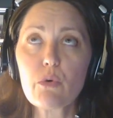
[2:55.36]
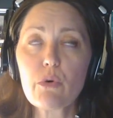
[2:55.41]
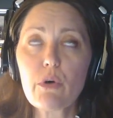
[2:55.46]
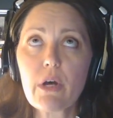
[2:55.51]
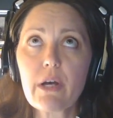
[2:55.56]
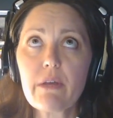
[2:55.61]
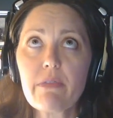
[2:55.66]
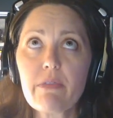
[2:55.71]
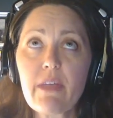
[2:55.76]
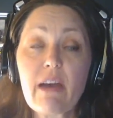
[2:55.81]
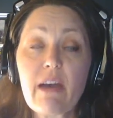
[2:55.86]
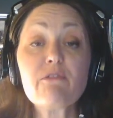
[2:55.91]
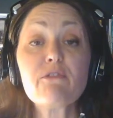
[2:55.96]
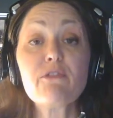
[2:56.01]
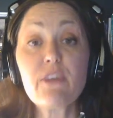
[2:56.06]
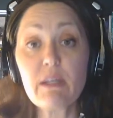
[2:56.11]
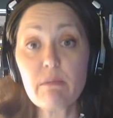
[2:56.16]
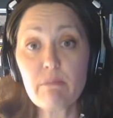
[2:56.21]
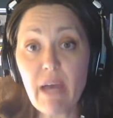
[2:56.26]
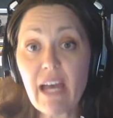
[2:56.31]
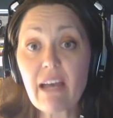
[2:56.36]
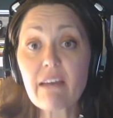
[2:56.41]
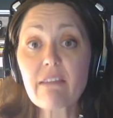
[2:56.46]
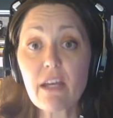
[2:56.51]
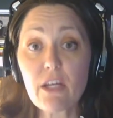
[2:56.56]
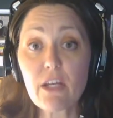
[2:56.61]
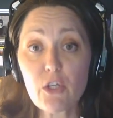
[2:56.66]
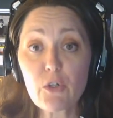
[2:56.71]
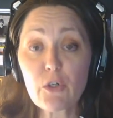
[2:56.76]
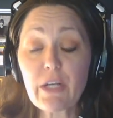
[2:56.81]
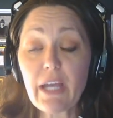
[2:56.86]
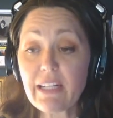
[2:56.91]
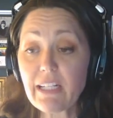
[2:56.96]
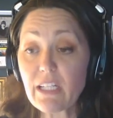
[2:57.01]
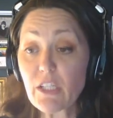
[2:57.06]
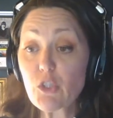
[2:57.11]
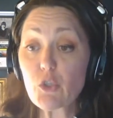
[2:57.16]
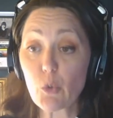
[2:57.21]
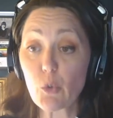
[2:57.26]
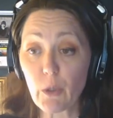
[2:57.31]
that feedback that you're
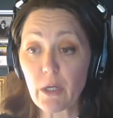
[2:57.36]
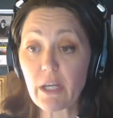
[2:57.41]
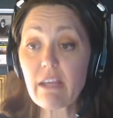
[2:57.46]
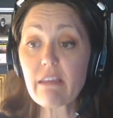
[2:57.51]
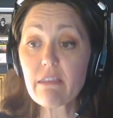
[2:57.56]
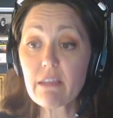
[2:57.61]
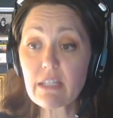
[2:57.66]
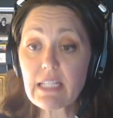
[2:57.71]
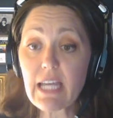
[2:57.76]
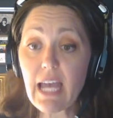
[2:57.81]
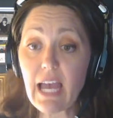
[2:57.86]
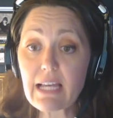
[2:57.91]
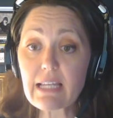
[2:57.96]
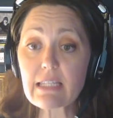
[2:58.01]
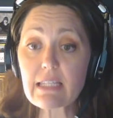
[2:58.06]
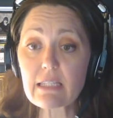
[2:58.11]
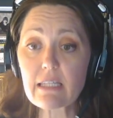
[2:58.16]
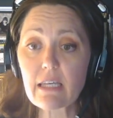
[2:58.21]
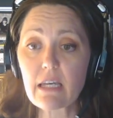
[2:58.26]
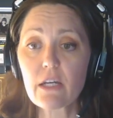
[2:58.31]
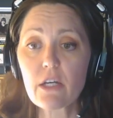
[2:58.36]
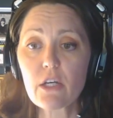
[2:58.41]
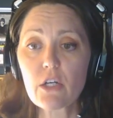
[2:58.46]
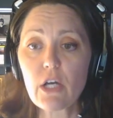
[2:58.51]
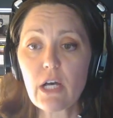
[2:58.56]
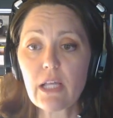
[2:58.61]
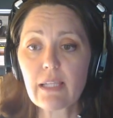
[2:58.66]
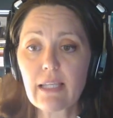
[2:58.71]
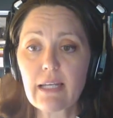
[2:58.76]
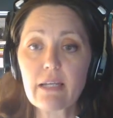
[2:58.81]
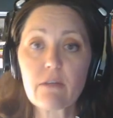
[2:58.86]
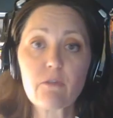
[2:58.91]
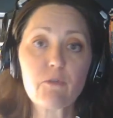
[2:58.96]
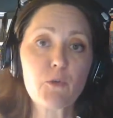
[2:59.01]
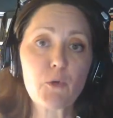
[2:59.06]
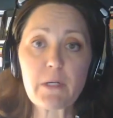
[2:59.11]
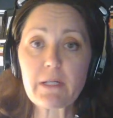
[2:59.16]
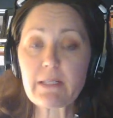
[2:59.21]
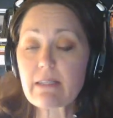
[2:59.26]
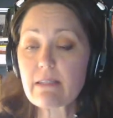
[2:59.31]
getting during the task. Like,
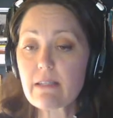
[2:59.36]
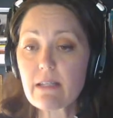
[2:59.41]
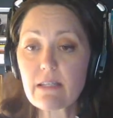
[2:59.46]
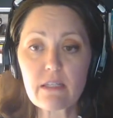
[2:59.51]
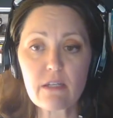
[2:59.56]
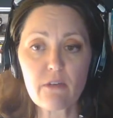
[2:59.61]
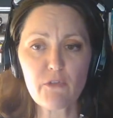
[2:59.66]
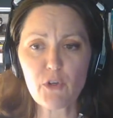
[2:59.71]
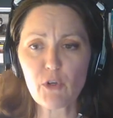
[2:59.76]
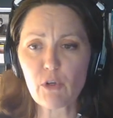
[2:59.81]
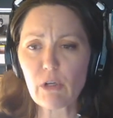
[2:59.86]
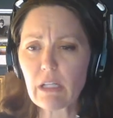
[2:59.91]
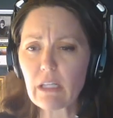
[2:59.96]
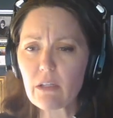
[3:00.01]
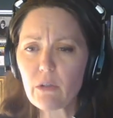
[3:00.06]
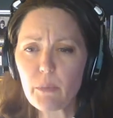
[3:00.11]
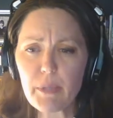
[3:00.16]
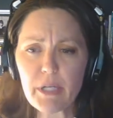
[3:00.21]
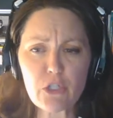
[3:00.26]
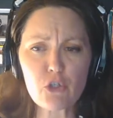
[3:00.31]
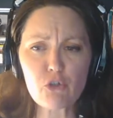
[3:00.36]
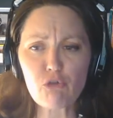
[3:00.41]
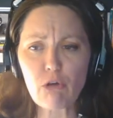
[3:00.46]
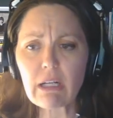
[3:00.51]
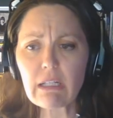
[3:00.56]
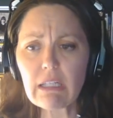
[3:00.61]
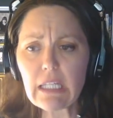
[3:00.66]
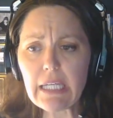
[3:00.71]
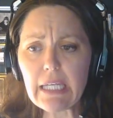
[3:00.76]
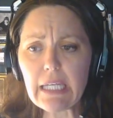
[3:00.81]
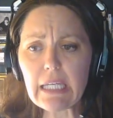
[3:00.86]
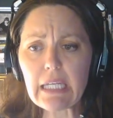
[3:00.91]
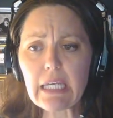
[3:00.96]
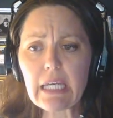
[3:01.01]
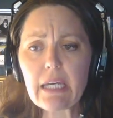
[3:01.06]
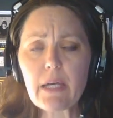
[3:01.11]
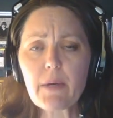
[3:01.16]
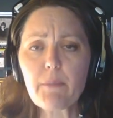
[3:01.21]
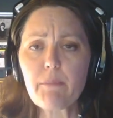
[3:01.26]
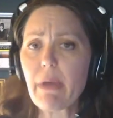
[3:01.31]
for instance, if you're a little bit struggling,
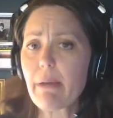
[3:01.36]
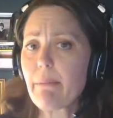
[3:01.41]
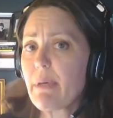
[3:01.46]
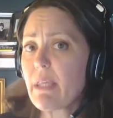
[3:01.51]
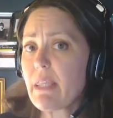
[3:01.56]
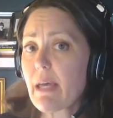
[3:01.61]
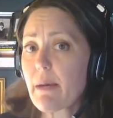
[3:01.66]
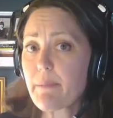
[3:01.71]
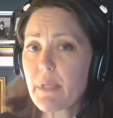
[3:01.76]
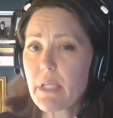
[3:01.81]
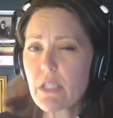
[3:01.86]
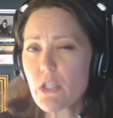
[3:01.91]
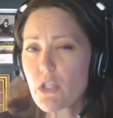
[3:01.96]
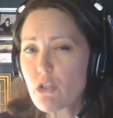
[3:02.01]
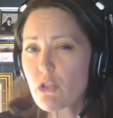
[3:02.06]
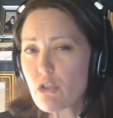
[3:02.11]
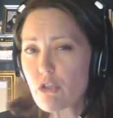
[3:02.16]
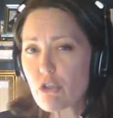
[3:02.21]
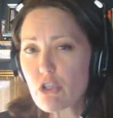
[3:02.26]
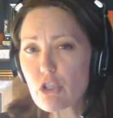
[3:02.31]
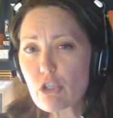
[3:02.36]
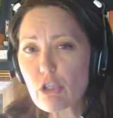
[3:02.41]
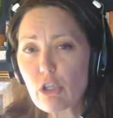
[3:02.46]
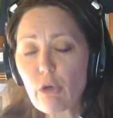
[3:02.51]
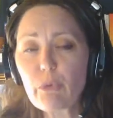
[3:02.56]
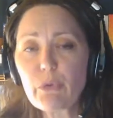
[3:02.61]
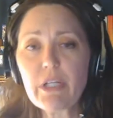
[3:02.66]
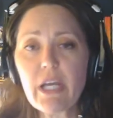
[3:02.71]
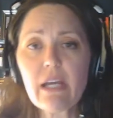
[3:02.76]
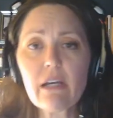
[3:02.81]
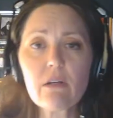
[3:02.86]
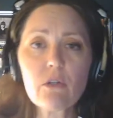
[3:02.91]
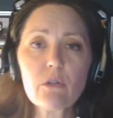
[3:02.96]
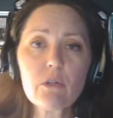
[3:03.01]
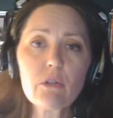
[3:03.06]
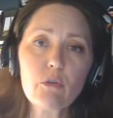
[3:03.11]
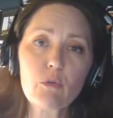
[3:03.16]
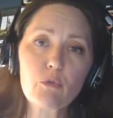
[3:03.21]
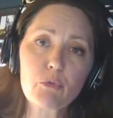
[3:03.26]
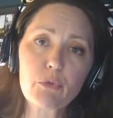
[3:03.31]
maybe that means you should slow
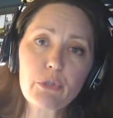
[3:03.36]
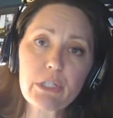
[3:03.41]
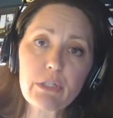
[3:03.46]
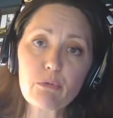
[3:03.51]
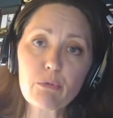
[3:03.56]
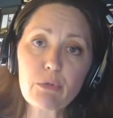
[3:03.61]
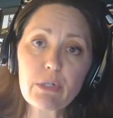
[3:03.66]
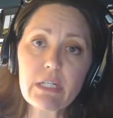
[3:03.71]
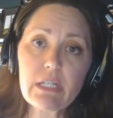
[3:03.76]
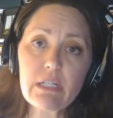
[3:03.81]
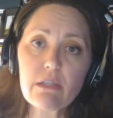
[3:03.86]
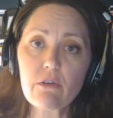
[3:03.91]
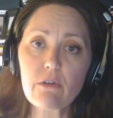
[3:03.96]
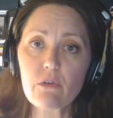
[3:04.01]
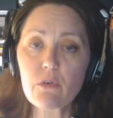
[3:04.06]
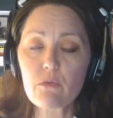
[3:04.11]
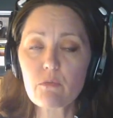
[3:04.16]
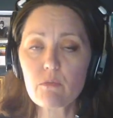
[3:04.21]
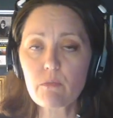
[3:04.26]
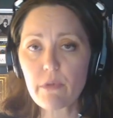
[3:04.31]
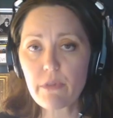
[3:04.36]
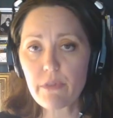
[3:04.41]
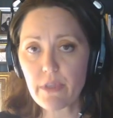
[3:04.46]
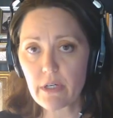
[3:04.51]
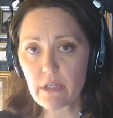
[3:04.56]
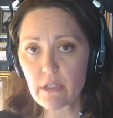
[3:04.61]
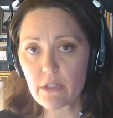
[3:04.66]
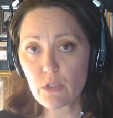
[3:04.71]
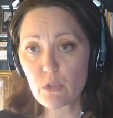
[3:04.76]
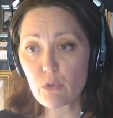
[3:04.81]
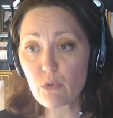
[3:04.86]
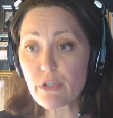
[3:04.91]
down, reread the source